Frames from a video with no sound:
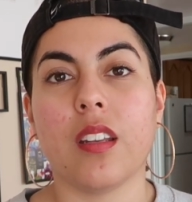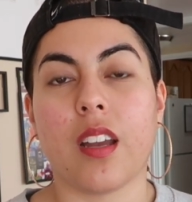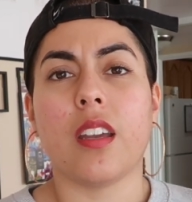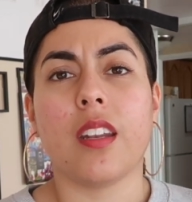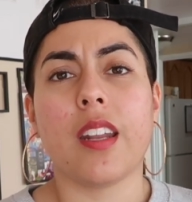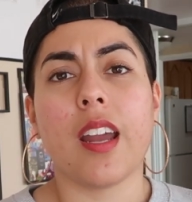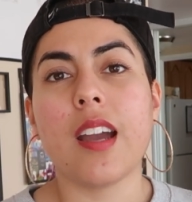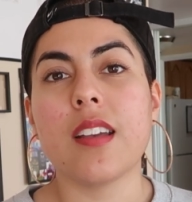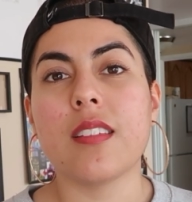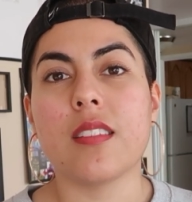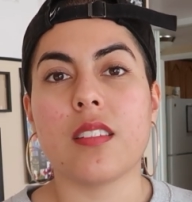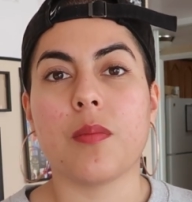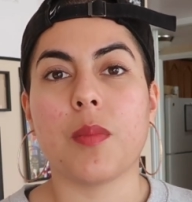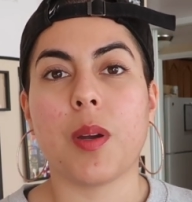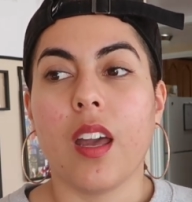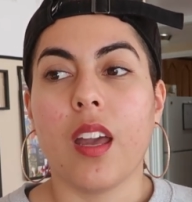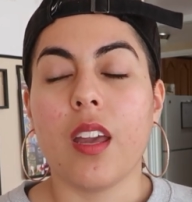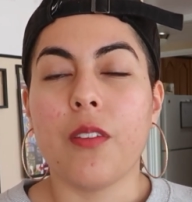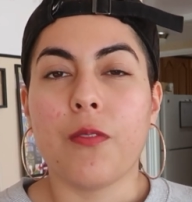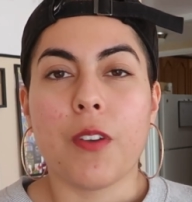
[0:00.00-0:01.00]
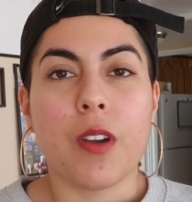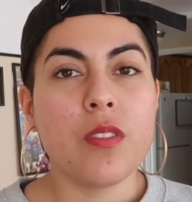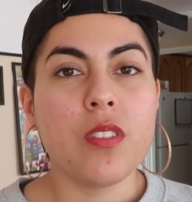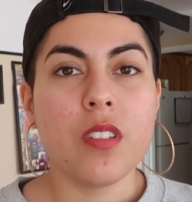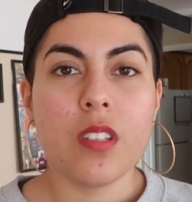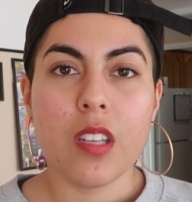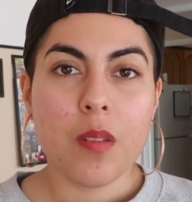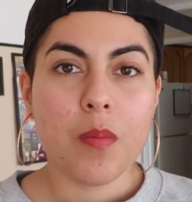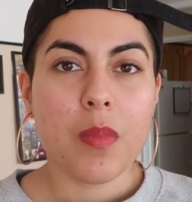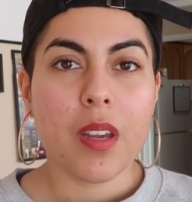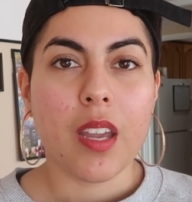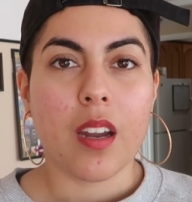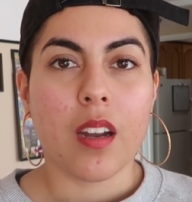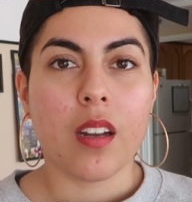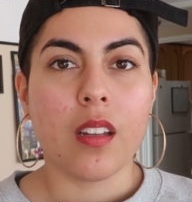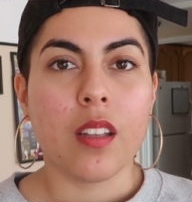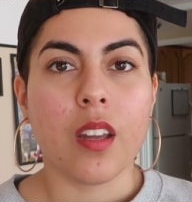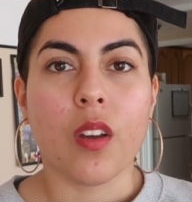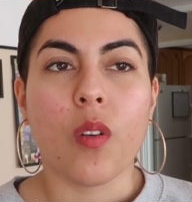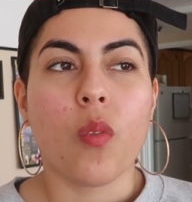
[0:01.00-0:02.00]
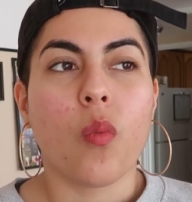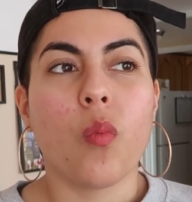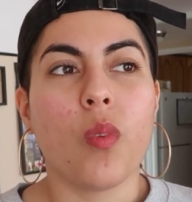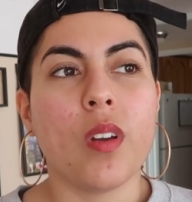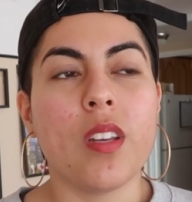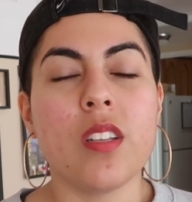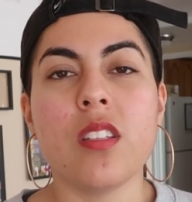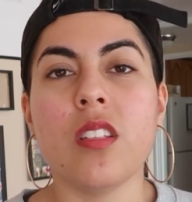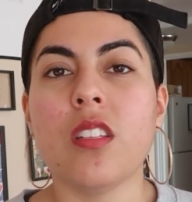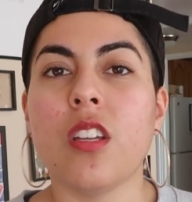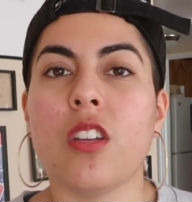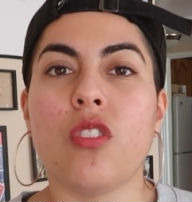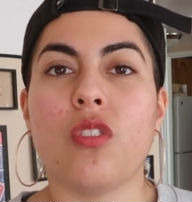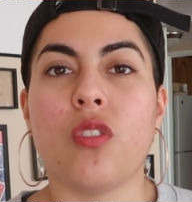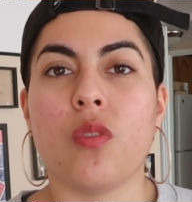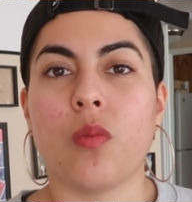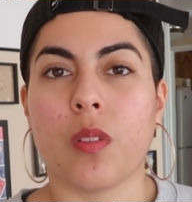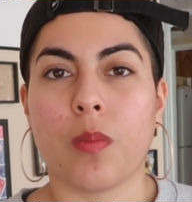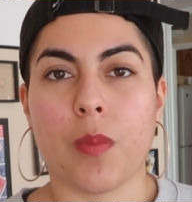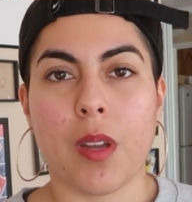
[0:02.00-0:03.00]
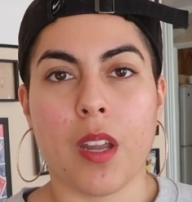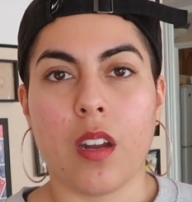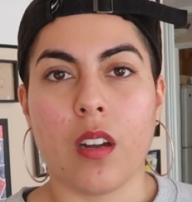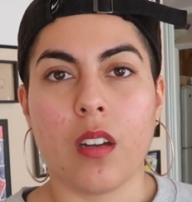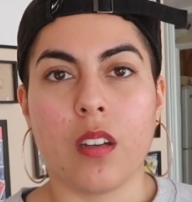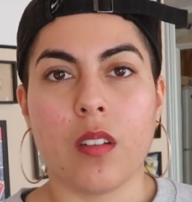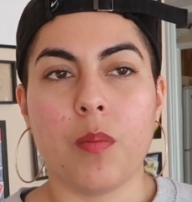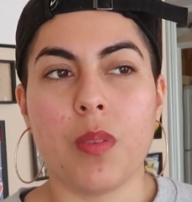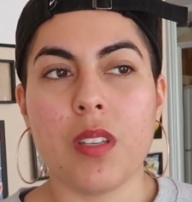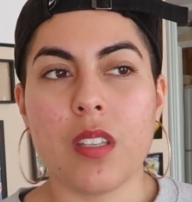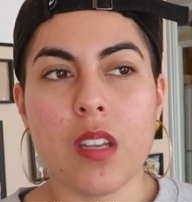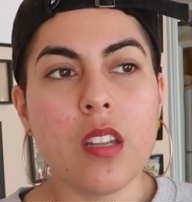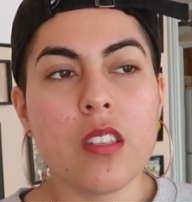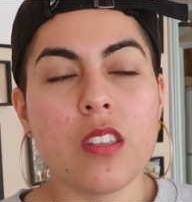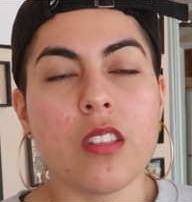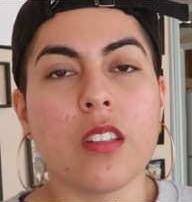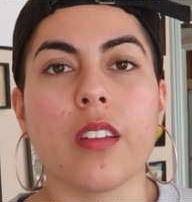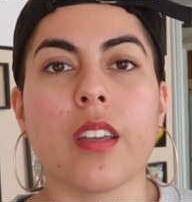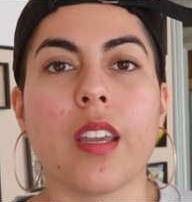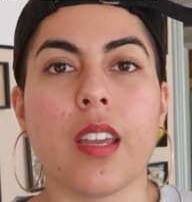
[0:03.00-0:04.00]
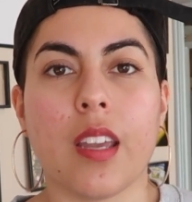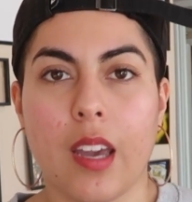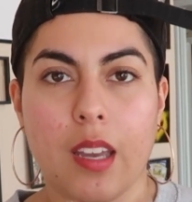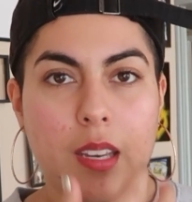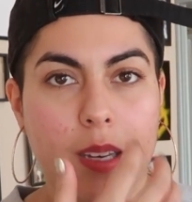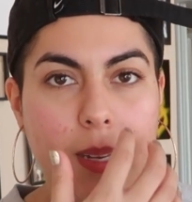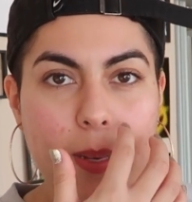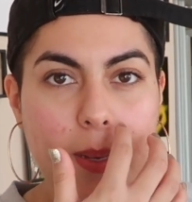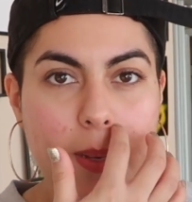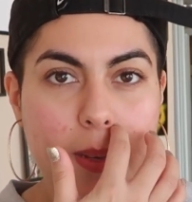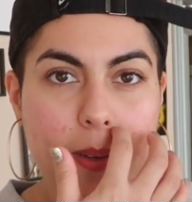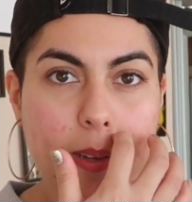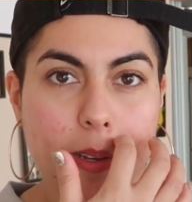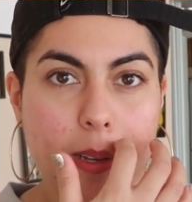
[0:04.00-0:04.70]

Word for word: And I asked him, if I was to keep my hair, like what is it that you do with my hair? Besides looking at it,